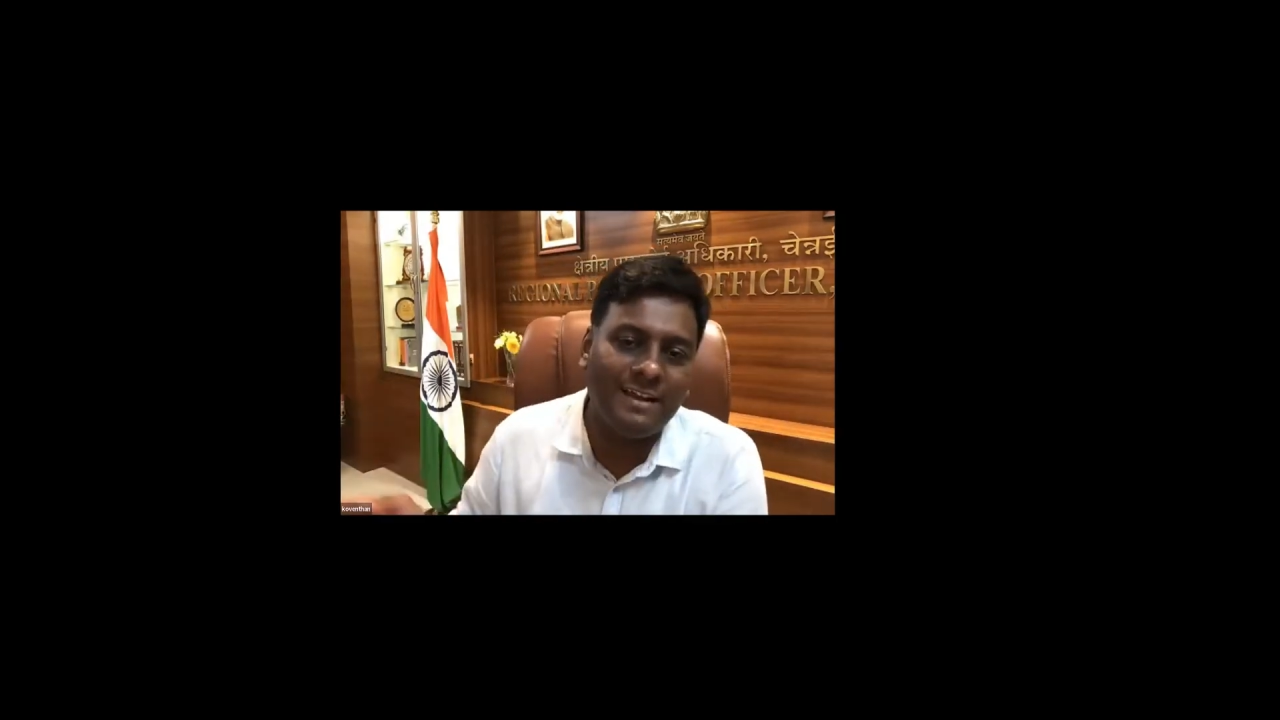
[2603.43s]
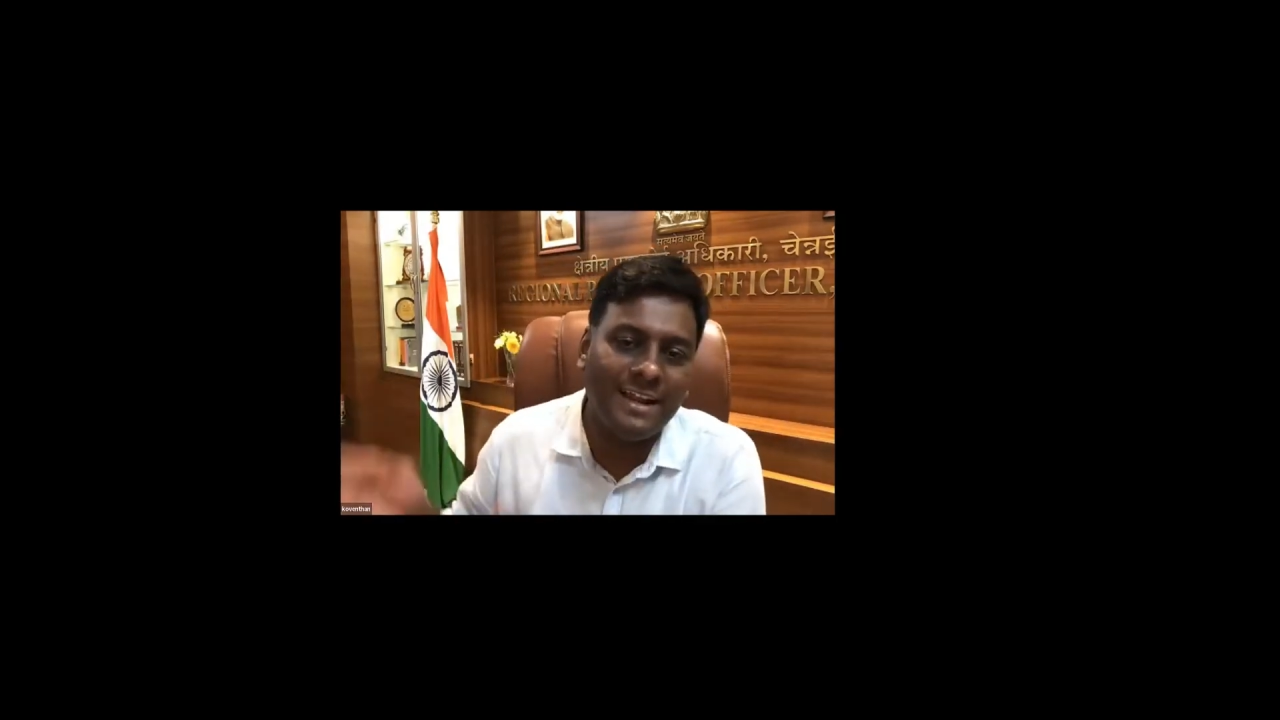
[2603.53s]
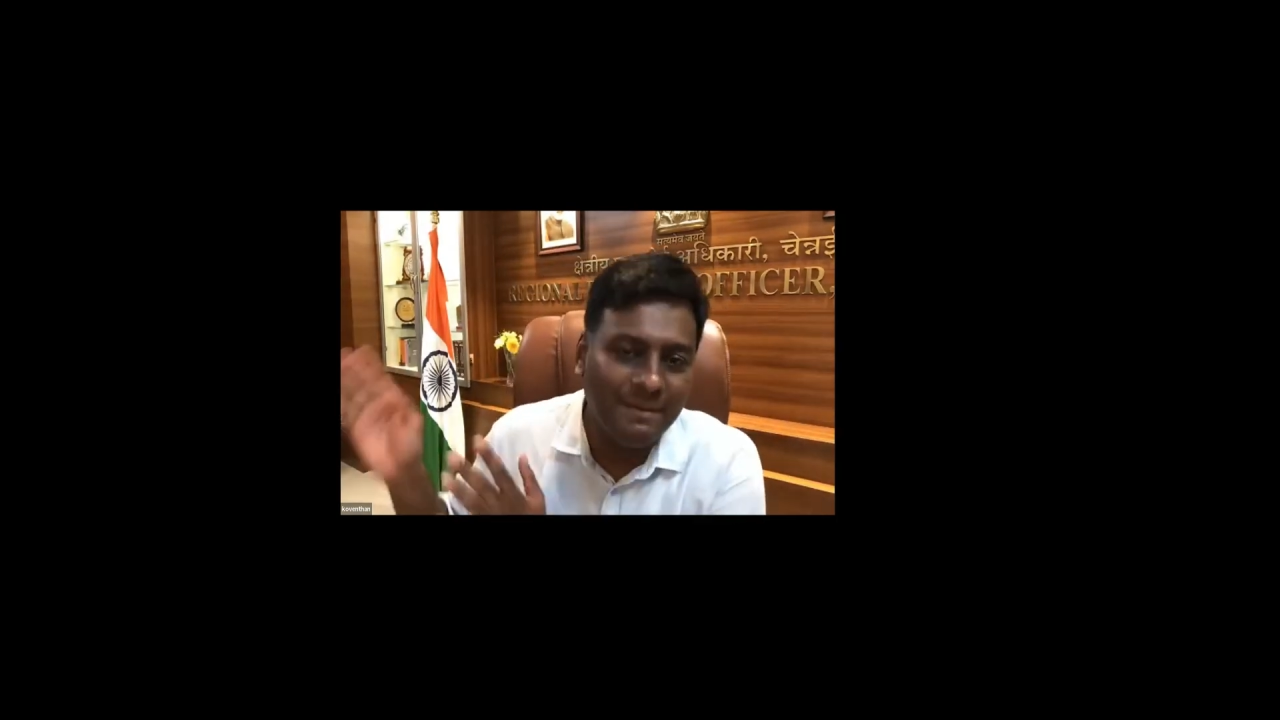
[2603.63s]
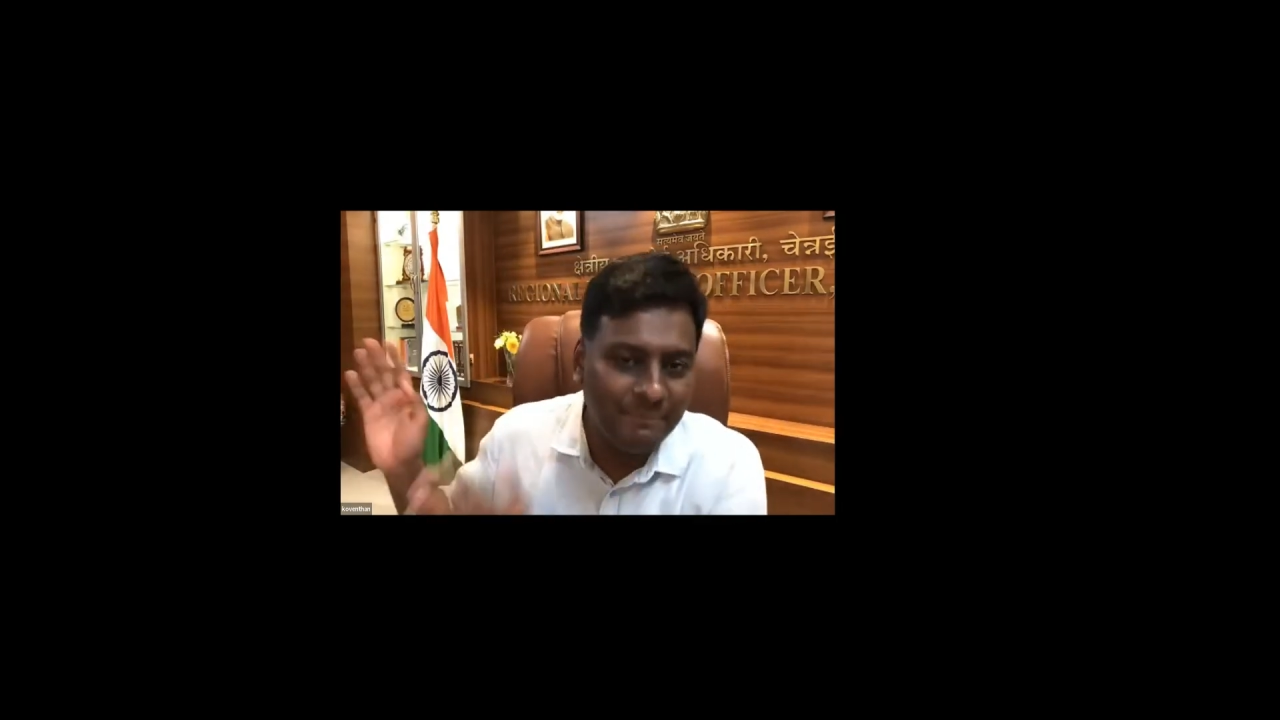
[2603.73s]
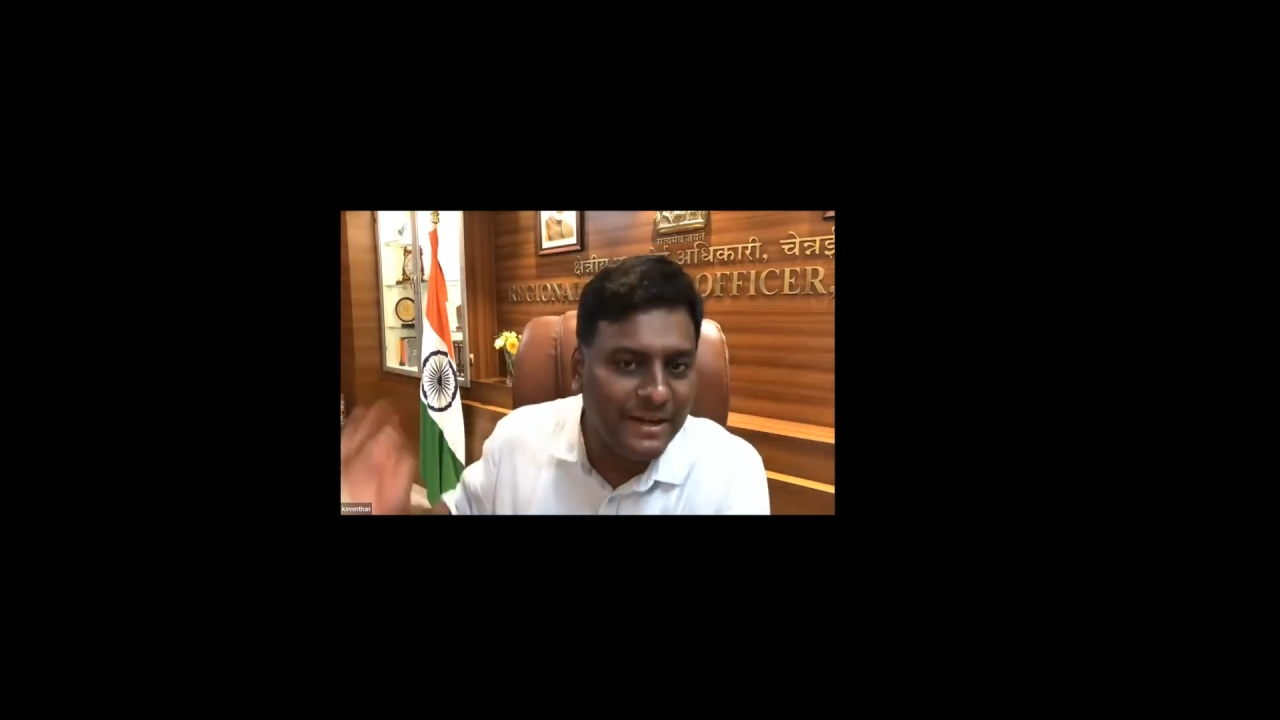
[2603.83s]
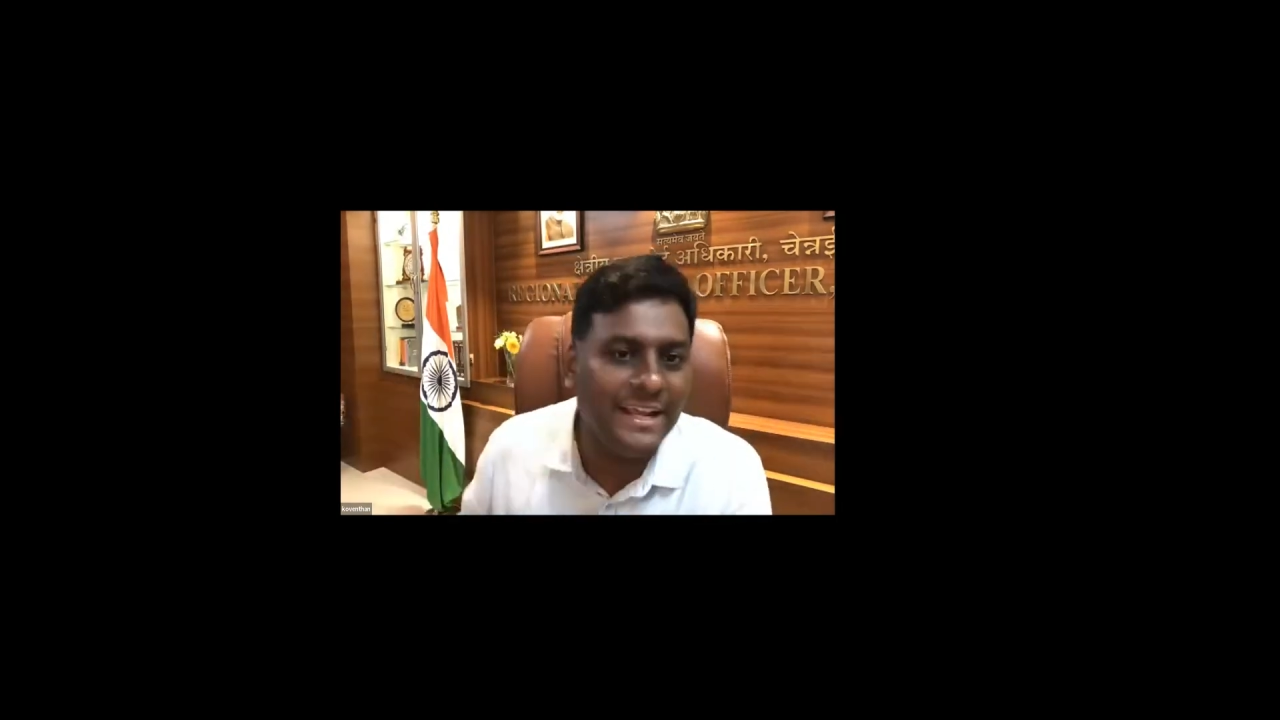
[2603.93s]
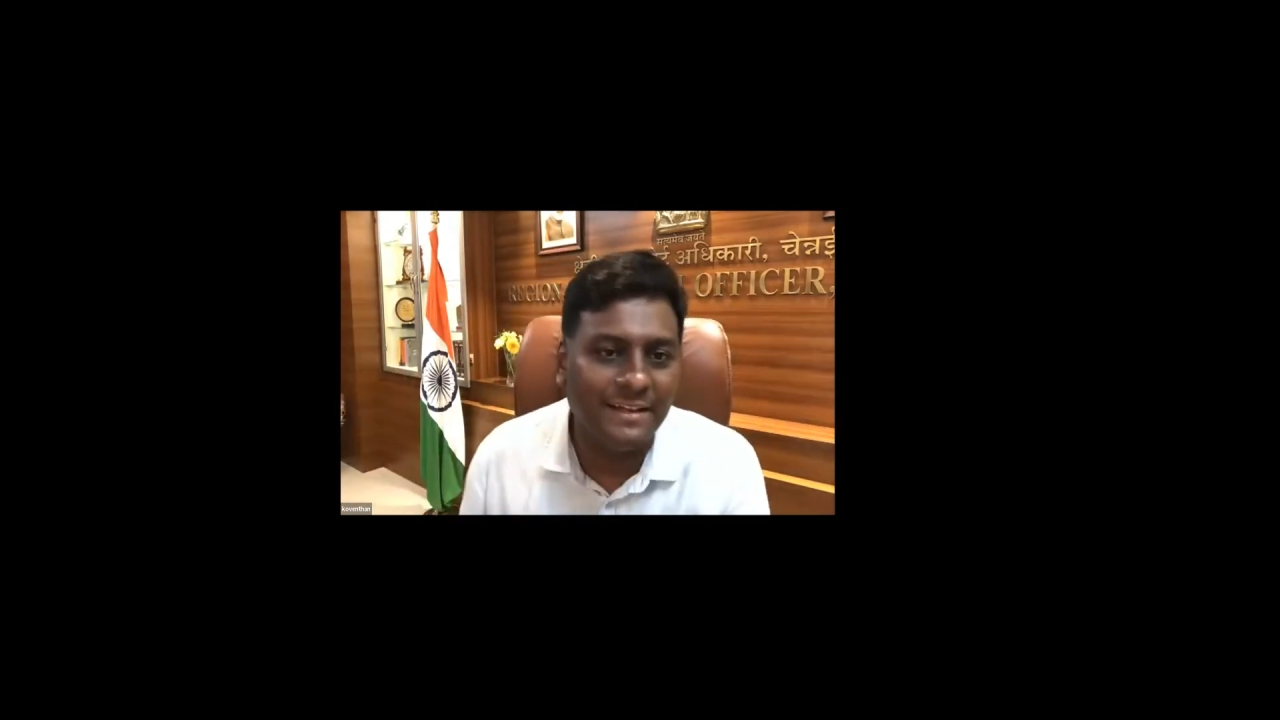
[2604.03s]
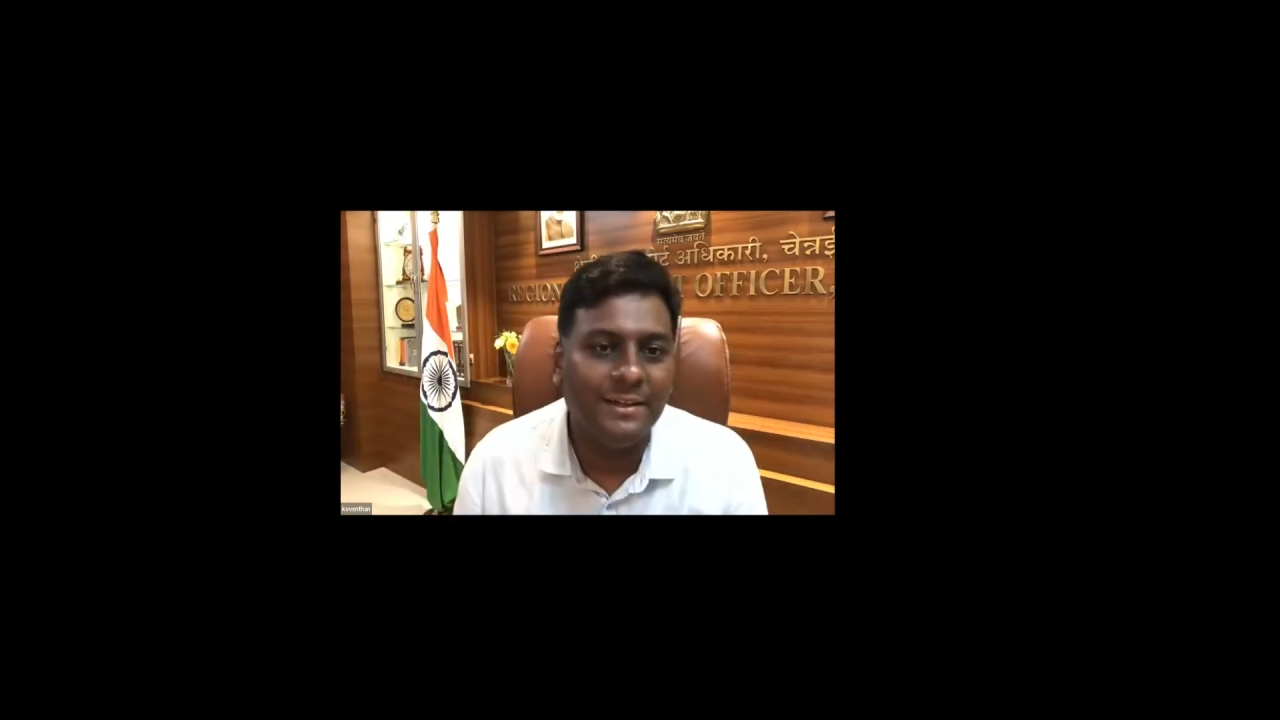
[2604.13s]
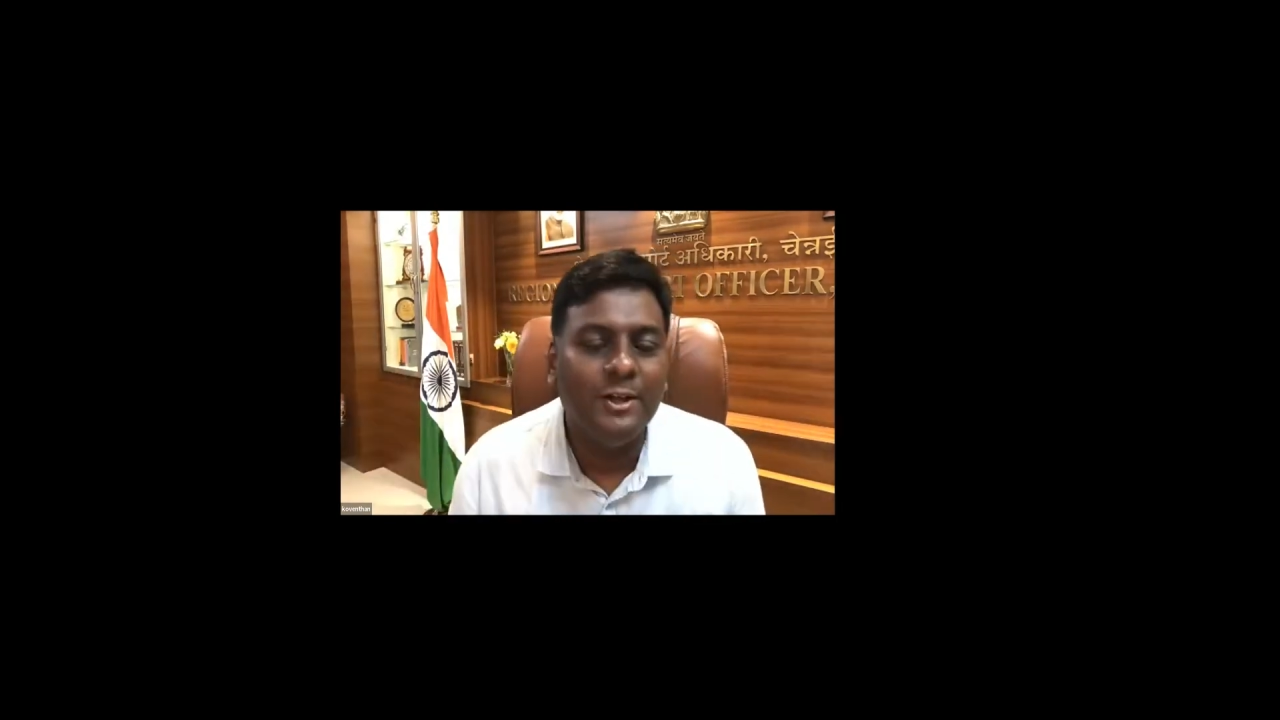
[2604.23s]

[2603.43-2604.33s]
or 8 pending.